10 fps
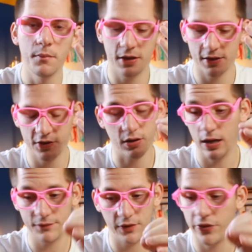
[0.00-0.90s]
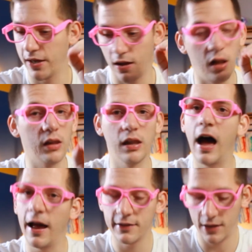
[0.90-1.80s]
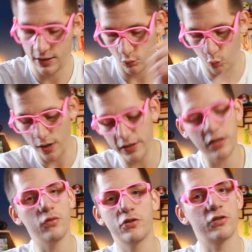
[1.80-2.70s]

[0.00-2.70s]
because you're gonna have to think a lot. And when to use your